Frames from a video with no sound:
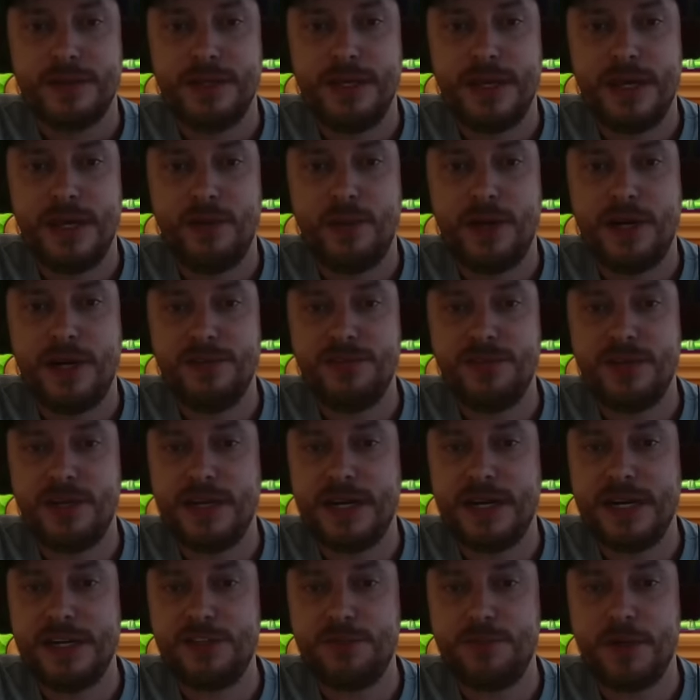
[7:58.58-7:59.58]
Okay, Wild's in
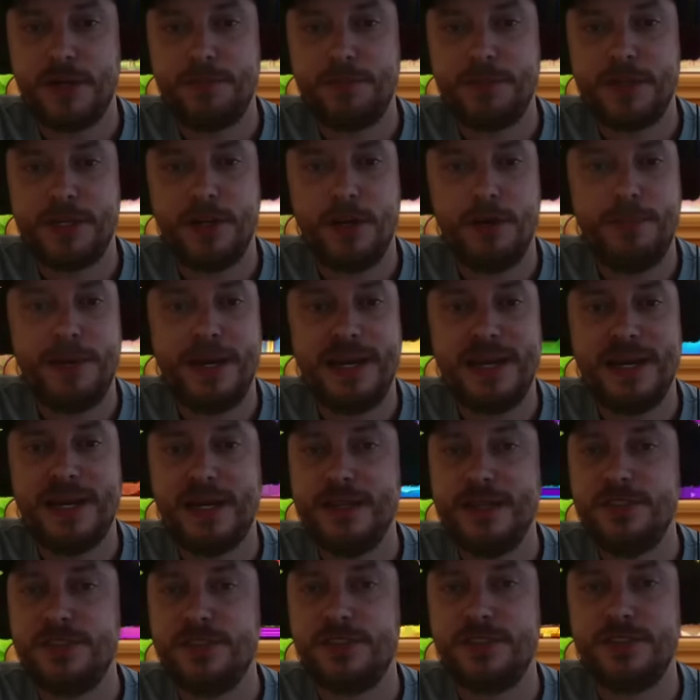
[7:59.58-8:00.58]
a nice spot, but no pay
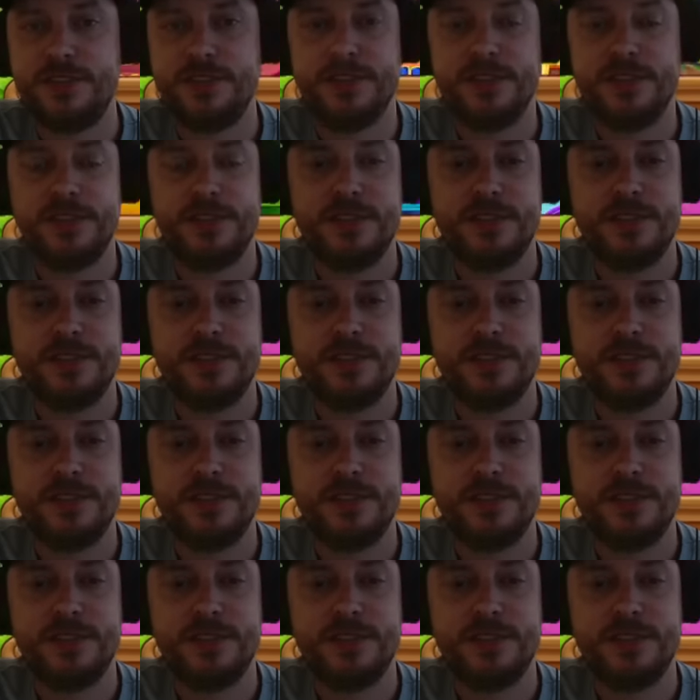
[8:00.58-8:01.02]
lines.